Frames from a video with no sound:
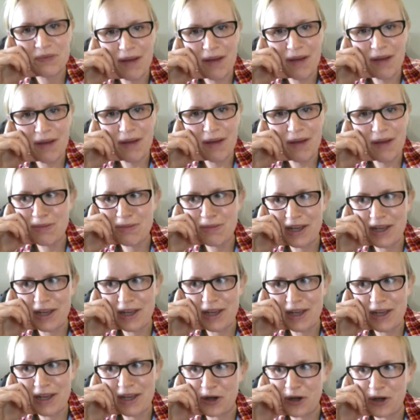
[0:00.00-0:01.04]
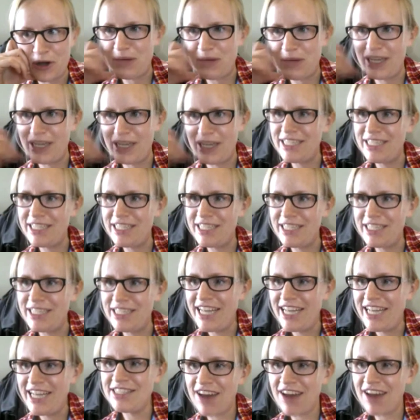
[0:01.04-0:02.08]
that's my story. But
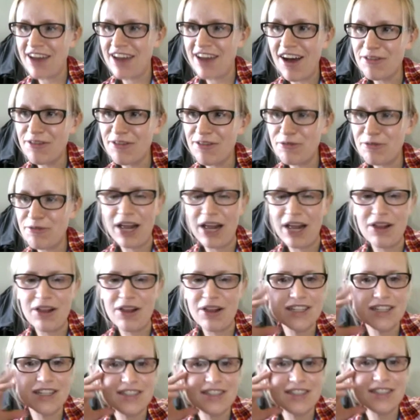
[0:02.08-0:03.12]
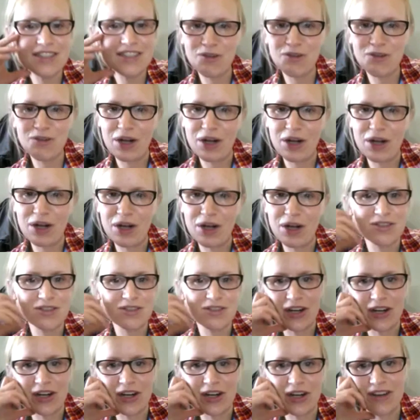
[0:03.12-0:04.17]
it's tough. But I only could take one class right
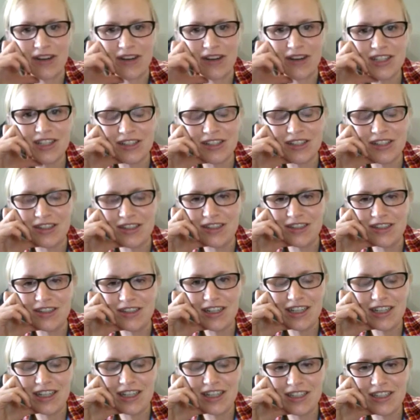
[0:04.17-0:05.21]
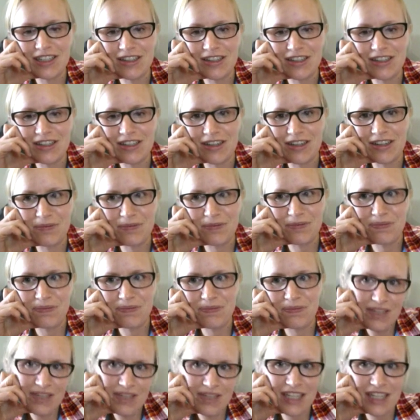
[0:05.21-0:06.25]
now until it
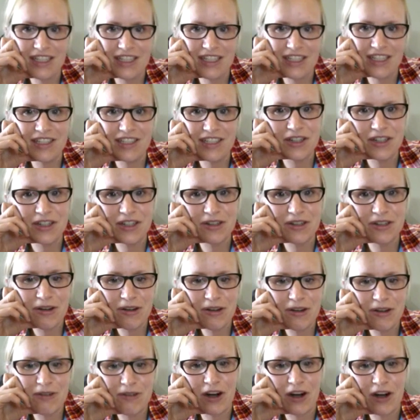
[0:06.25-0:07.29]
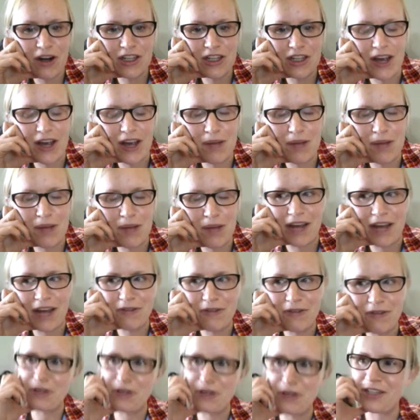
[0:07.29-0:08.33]
gets easier as far as family life
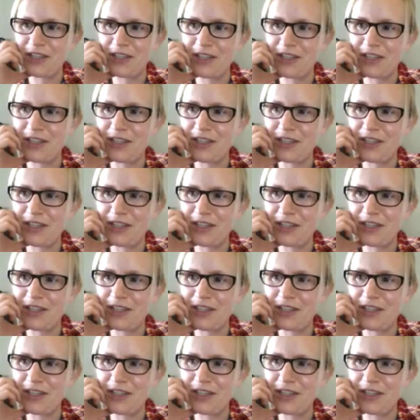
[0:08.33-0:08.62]
goes. So.